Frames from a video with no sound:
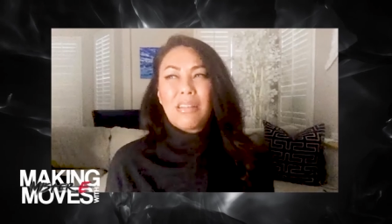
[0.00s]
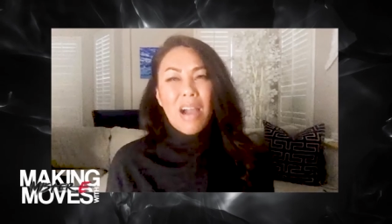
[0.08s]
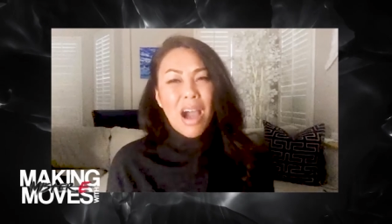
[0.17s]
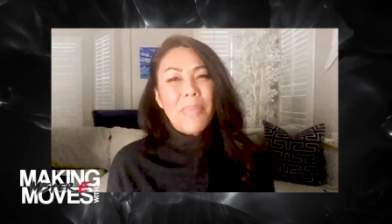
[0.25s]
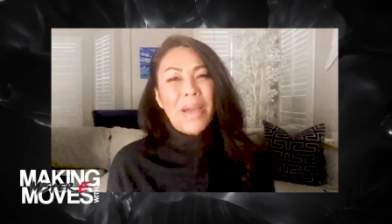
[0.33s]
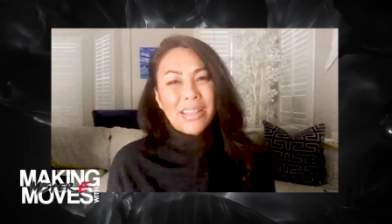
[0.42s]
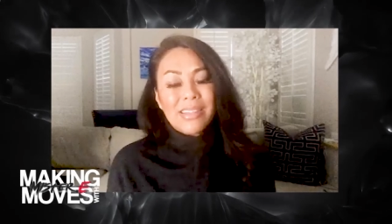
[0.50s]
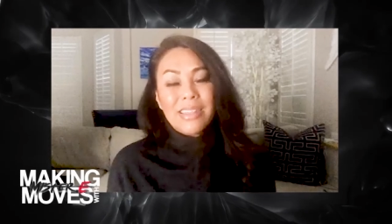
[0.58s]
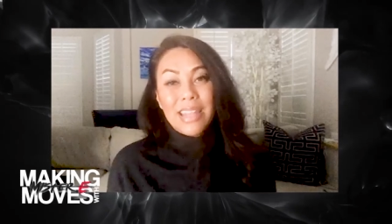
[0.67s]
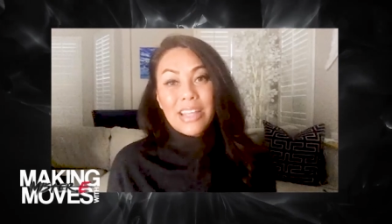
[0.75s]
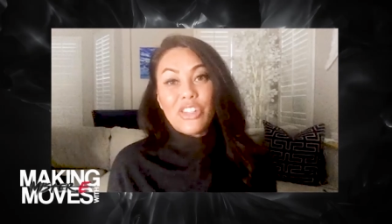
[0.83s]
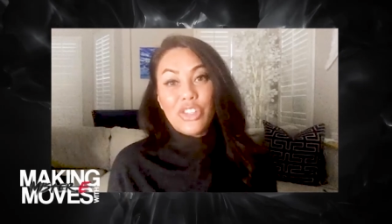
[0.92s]
cop, I could
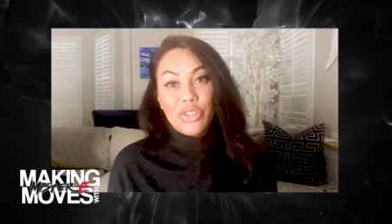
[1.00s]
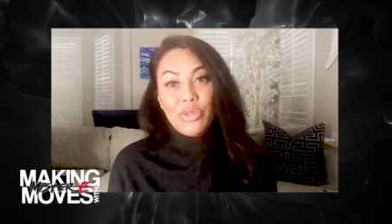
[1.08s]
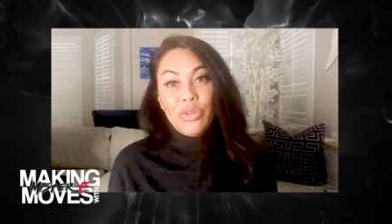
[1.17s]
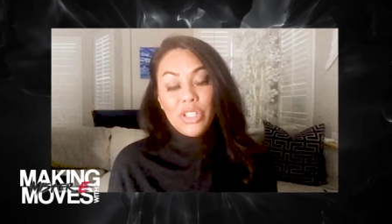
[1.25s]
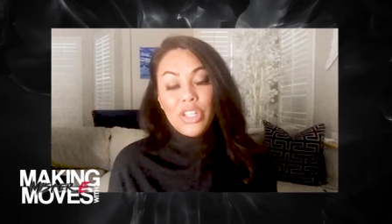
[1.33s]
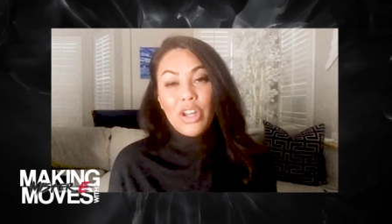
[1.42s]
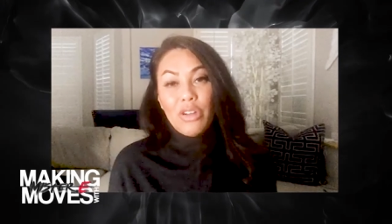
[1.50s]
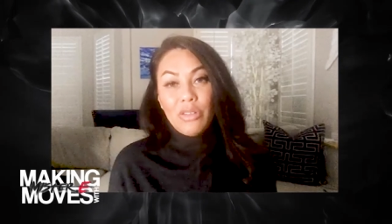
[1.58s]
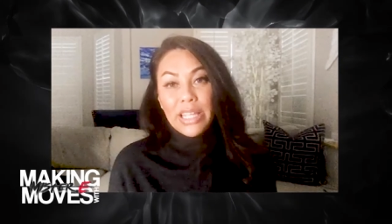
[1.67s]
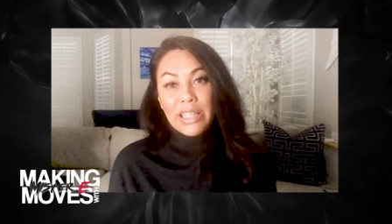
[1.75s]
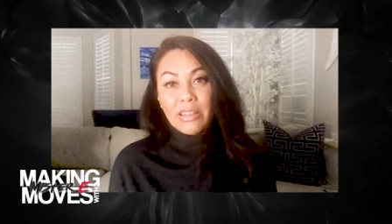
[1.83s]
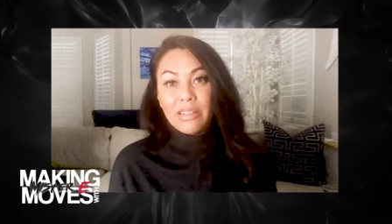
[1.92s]
see that too, you know,
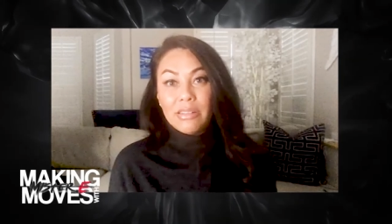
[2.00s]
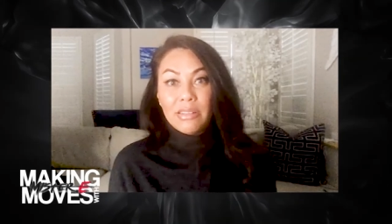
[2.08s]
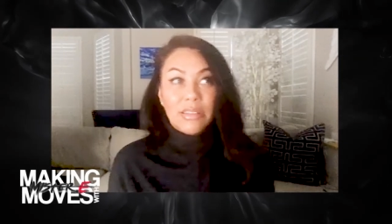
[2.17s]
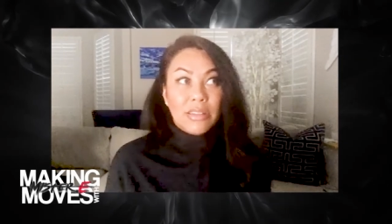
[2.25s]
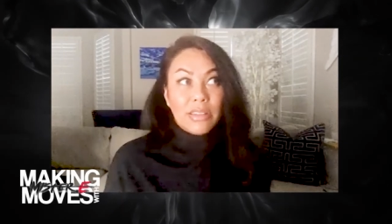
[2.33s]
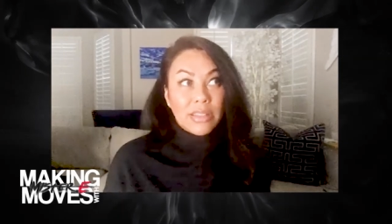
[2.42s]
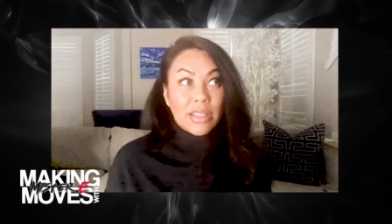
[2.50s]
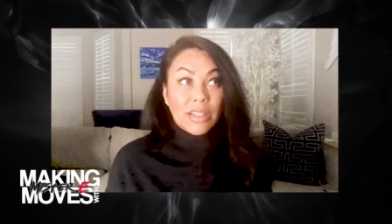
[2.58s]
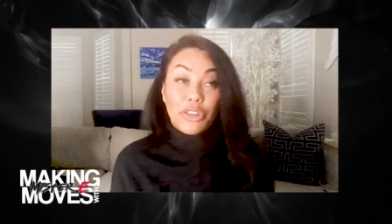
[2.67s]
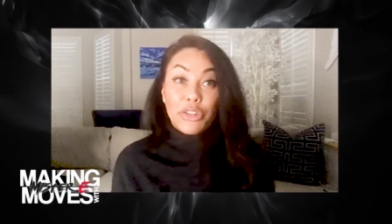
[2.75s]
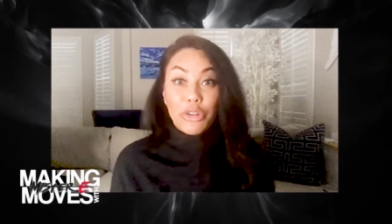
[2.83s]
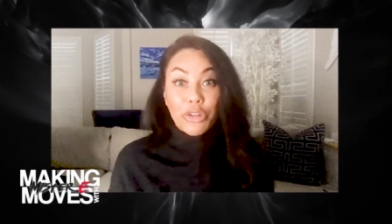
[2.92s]
like in
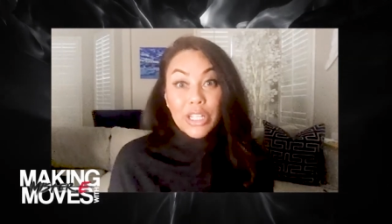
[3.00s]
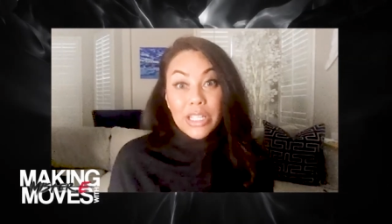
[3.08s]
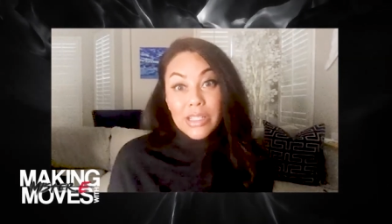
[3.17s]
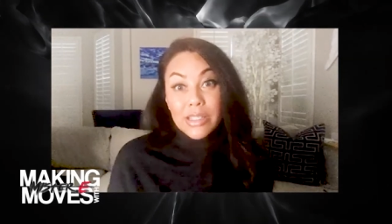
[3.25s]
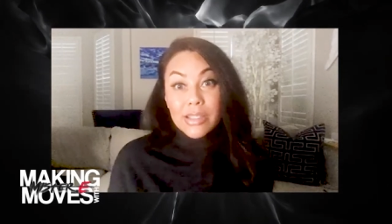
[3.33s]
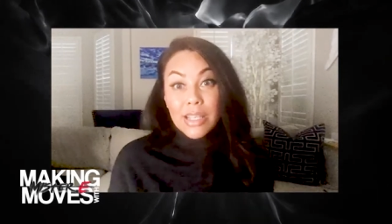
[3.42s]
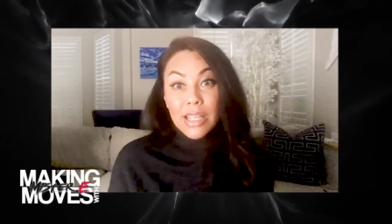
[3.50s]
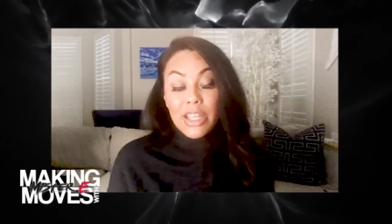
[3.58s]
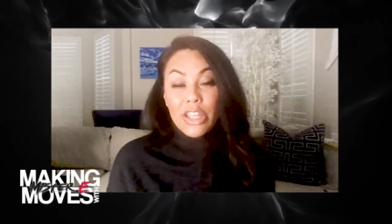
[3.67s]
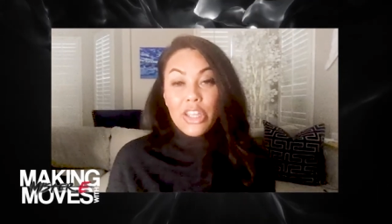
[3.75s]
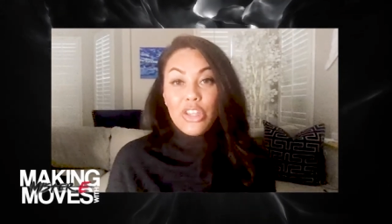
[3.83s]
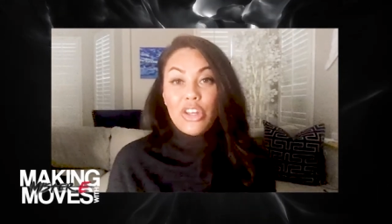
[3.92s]
the 30s,
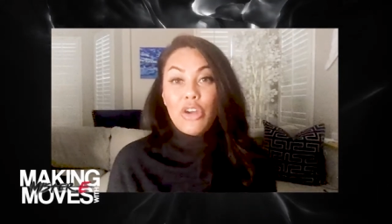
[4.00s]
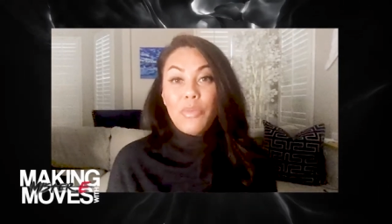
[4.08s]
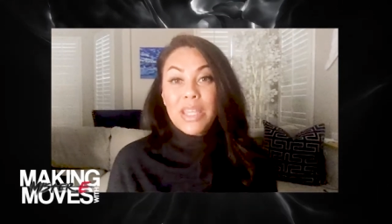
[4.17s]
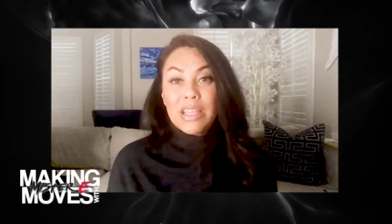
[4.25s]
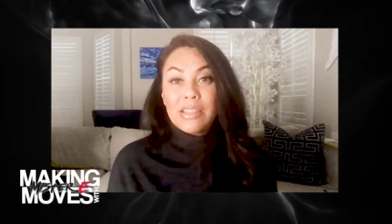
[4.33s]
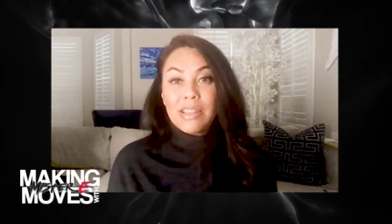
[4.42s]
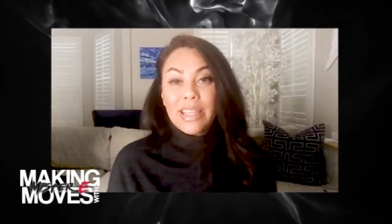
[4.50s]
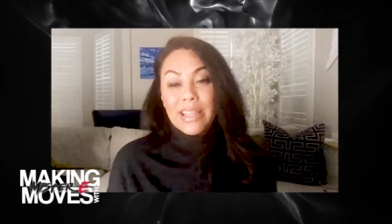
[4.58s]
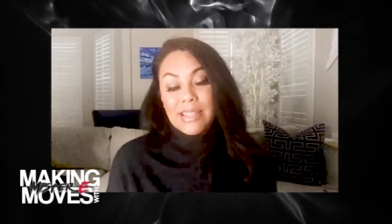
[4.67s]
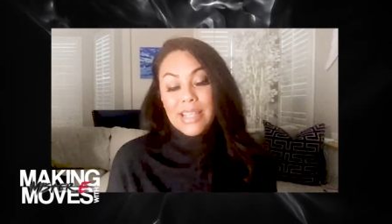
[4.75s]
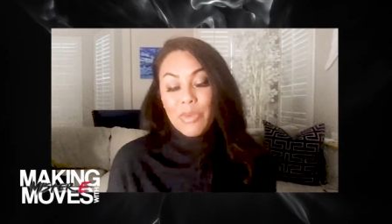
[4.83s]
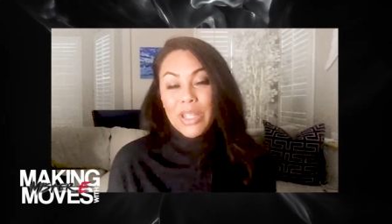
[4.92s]
you know, because like
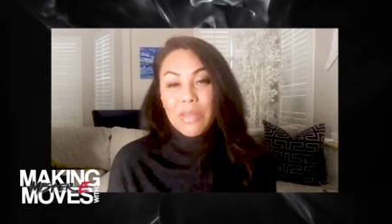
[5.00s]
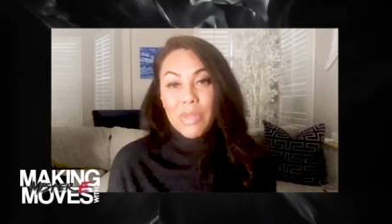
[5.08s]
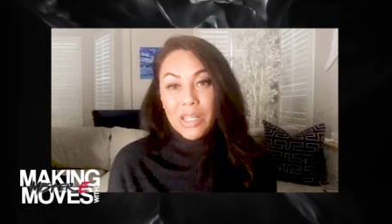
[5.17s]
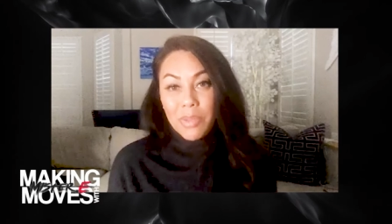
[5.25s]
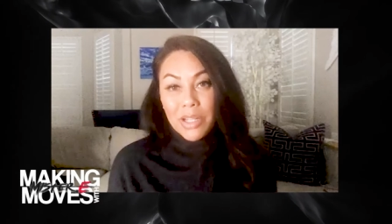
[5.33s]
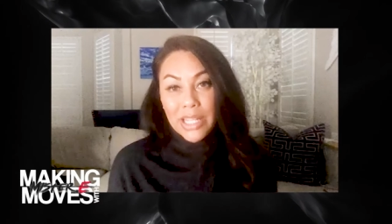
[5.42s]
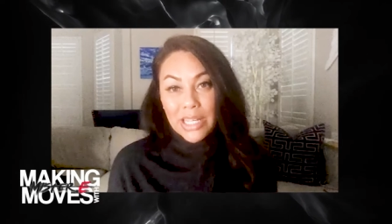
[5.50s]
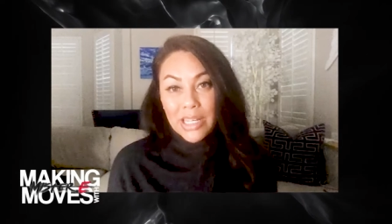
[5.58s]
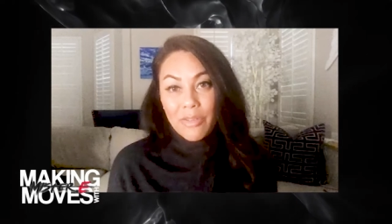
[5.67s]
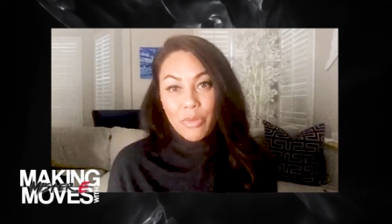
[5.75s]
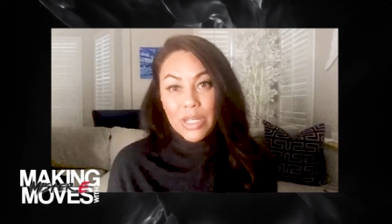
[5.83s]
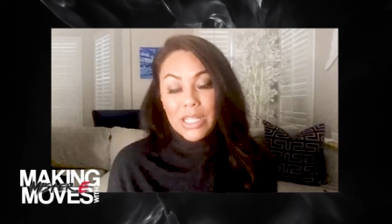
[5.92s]
I said, we can manipulate it
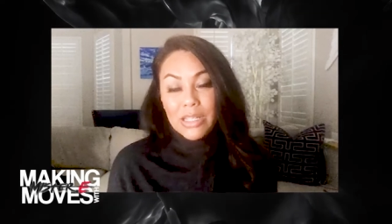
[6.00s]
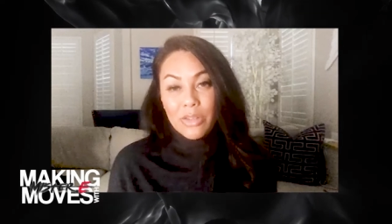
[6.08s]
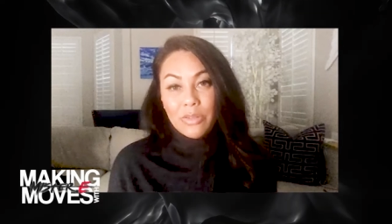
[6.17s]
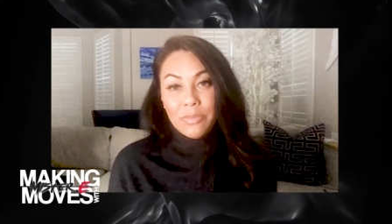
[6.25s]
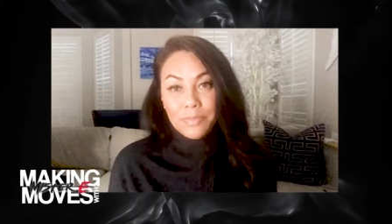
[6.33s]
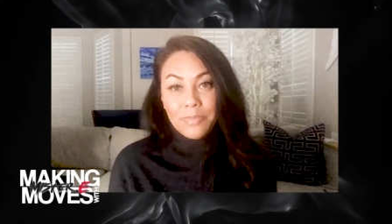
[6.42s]
if we need to.